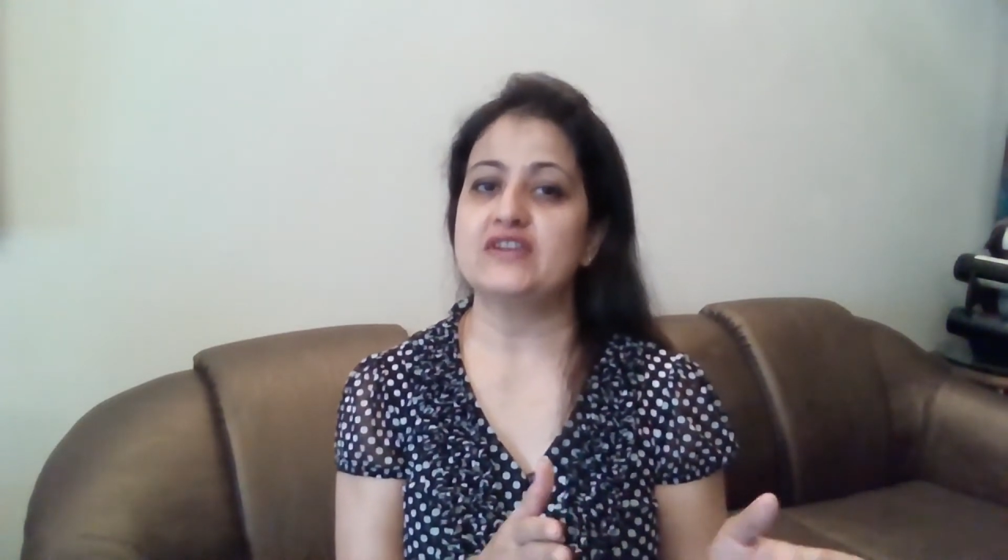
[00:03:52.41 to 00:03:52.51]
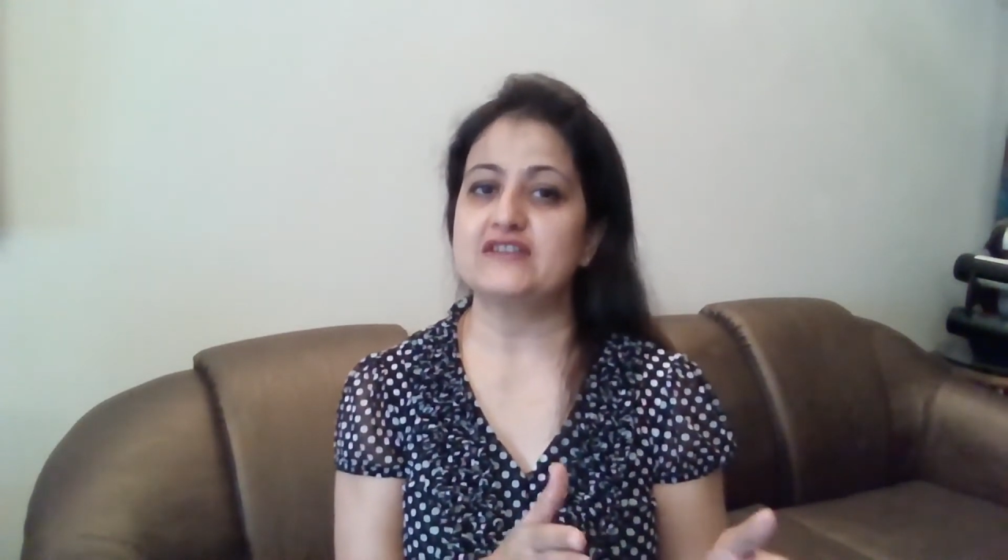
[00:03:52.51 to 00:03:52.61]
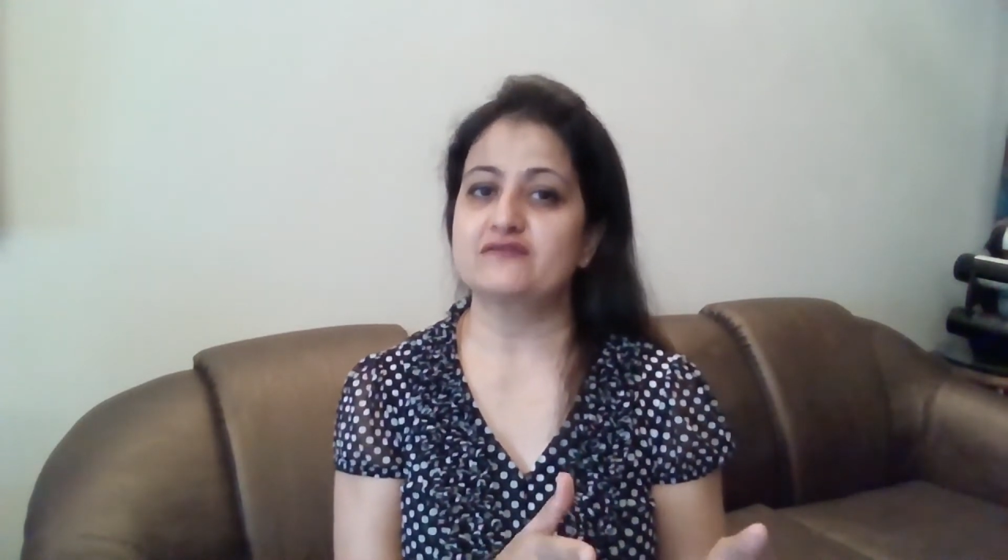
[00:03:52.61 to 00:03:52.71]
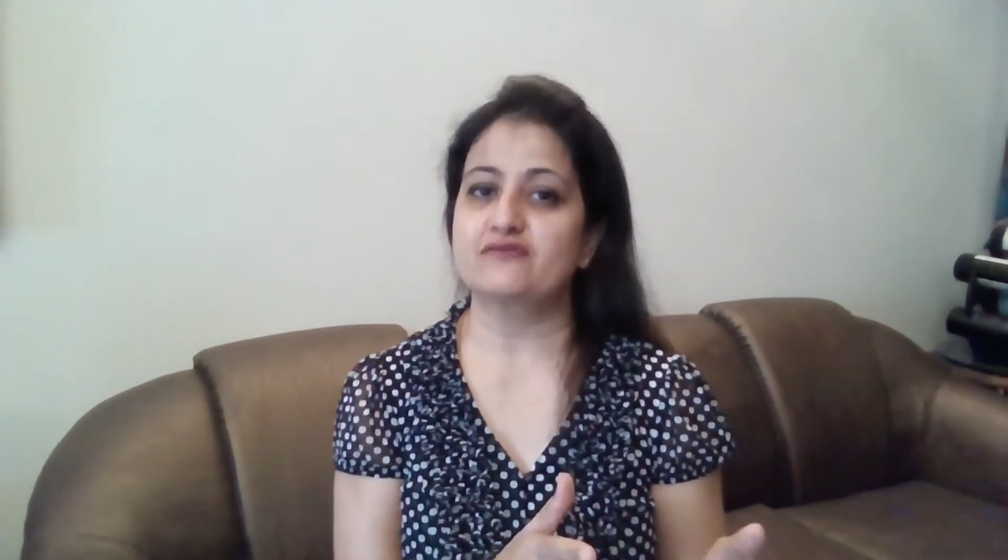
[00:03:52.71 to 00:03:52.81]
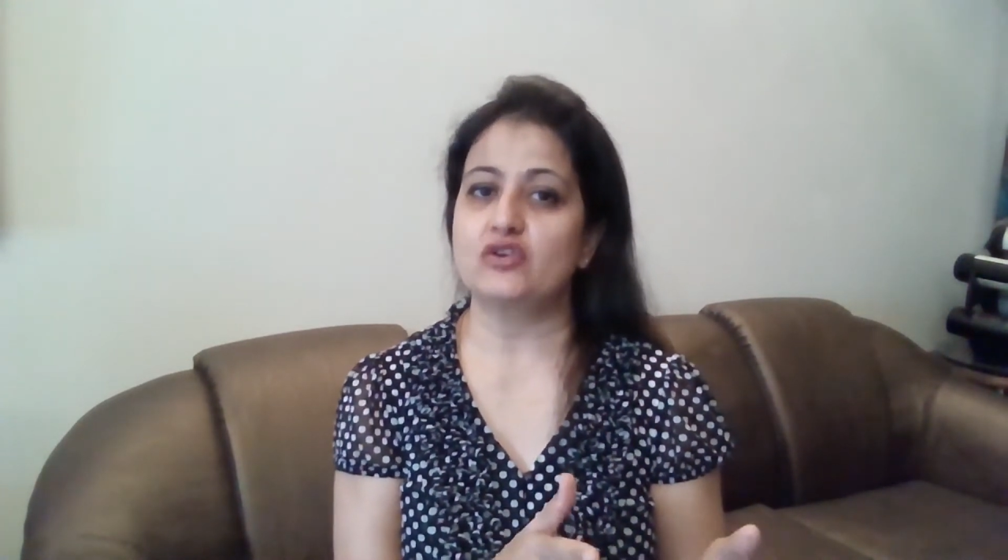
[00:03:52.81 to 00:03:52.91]

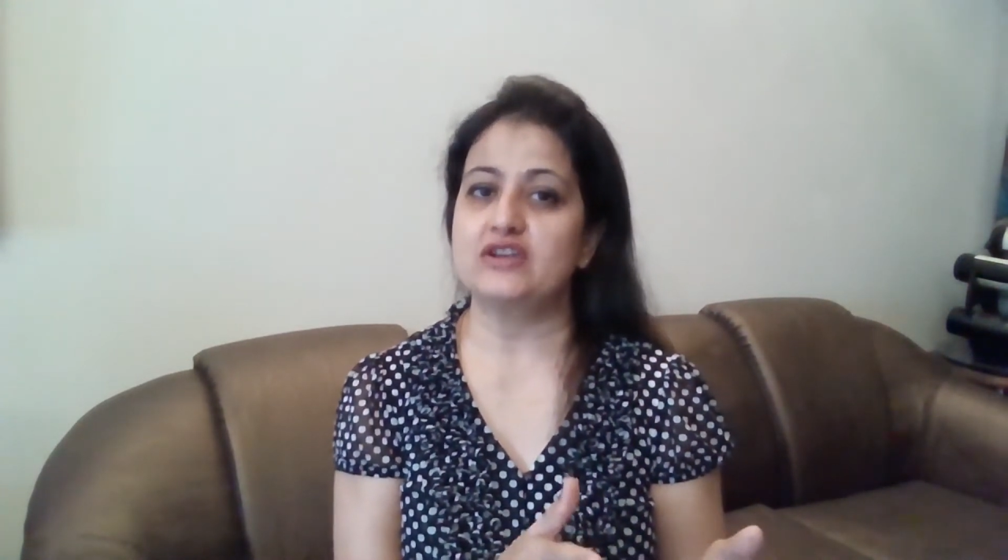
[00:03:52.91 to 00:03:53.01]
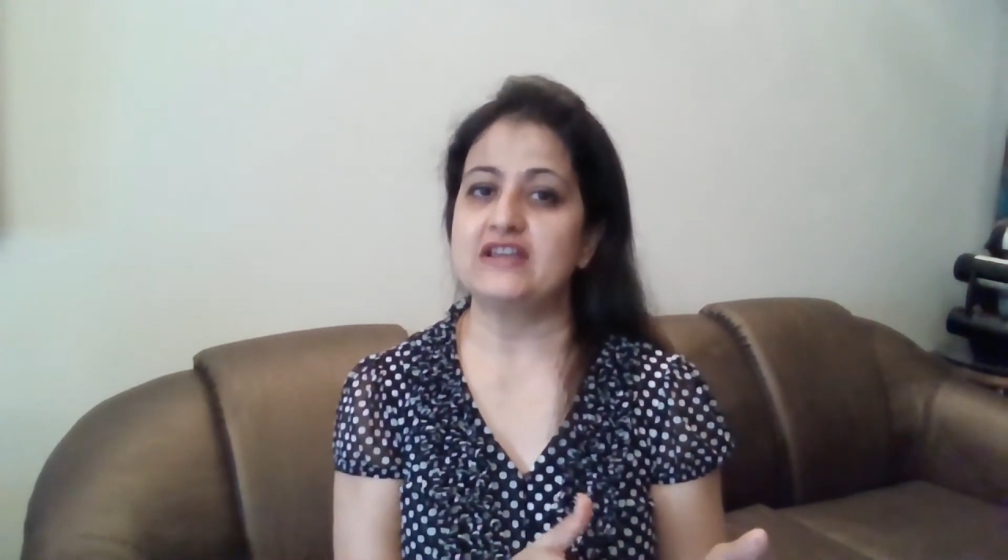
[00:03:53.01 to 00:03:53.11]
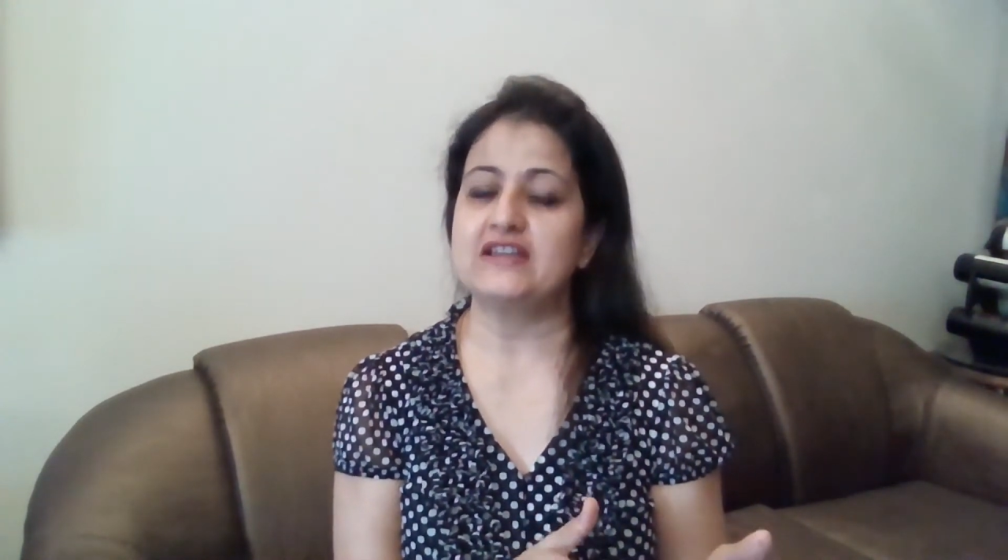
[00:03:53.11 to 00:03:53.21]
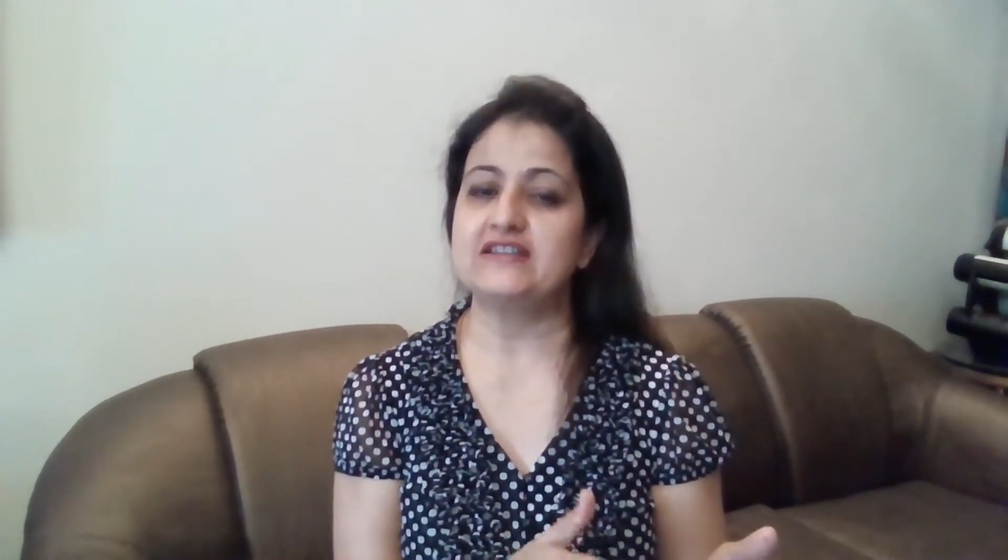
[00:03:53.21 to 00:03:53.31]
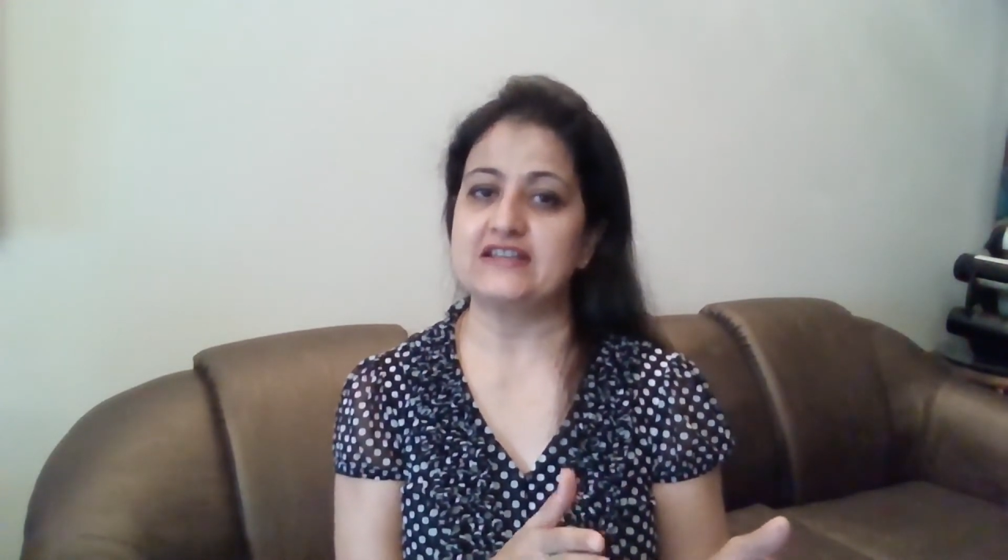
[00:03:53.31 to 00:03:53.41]
exfoliate